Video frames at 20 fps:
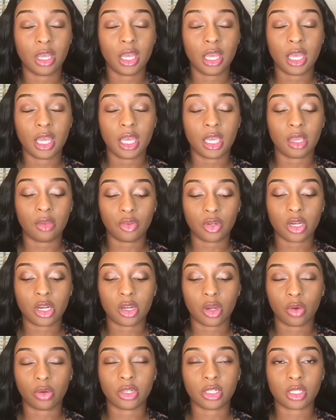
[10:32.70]
if you didn't
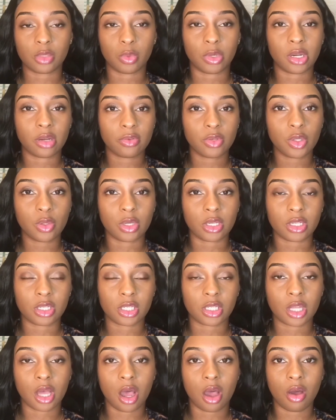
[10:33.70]
notice, whenever you
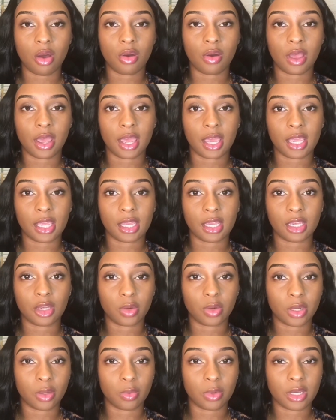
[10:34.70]
install a
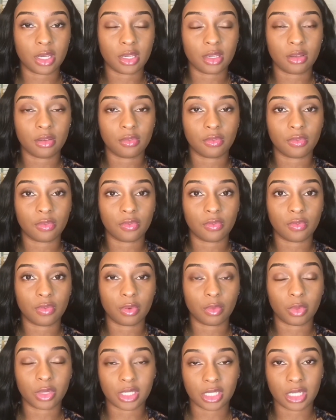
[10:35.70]
quick weave
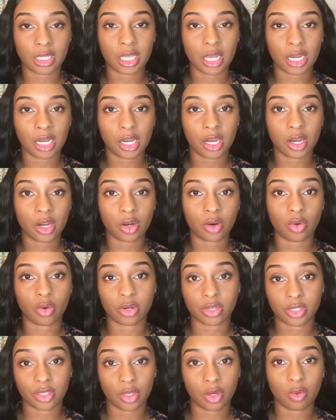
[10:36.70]
with synthetic hair or a
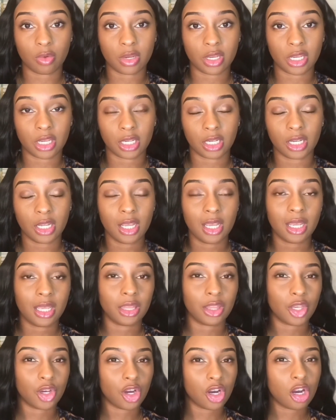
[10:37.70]
sew-in,
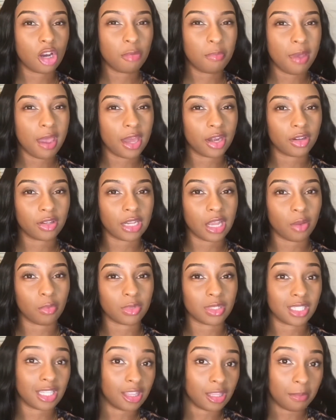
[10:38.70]
the curl pattern that
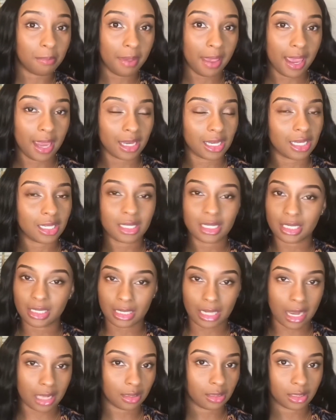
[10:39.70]
was in the pack, it does
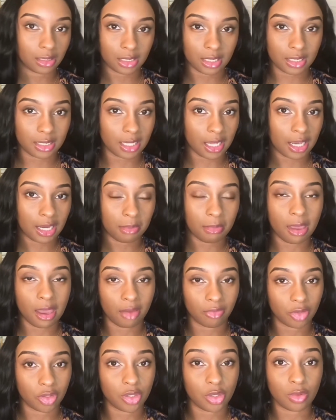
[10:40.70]
not look the same
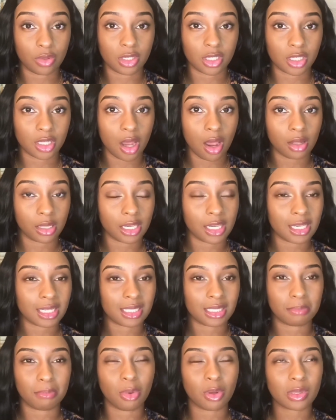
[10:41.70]
after you install it.
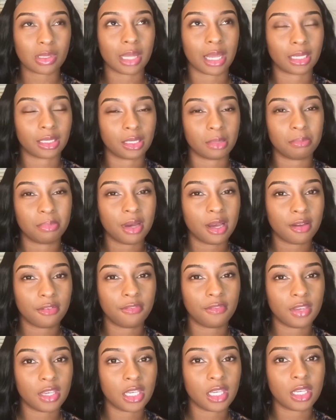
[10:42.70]
It's most likely
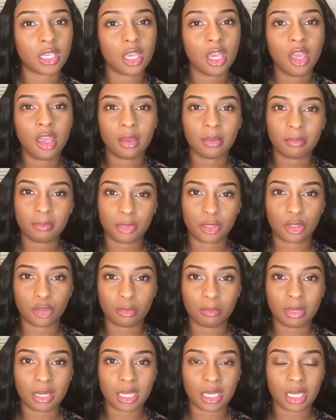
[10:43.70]
puffy, too
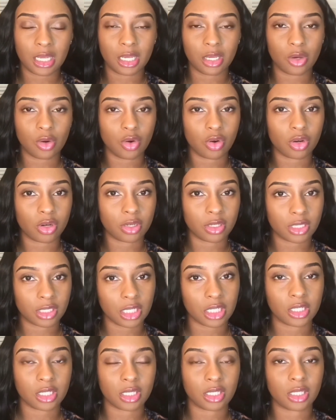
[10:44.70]
big, or
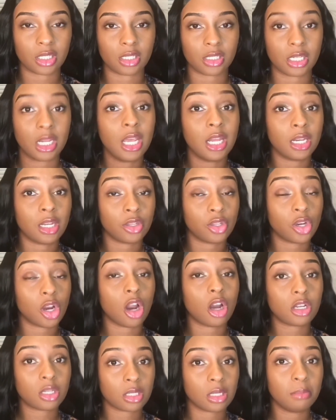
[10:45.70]
such and such. Now, there
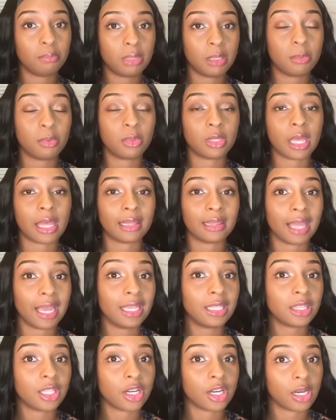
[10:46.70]
are some people that like
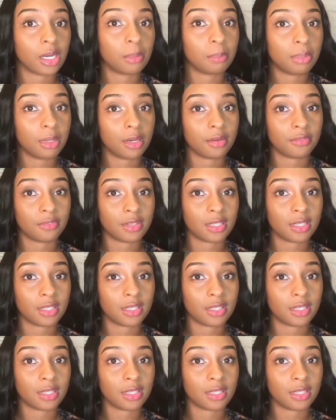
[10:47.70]
their hair puffy.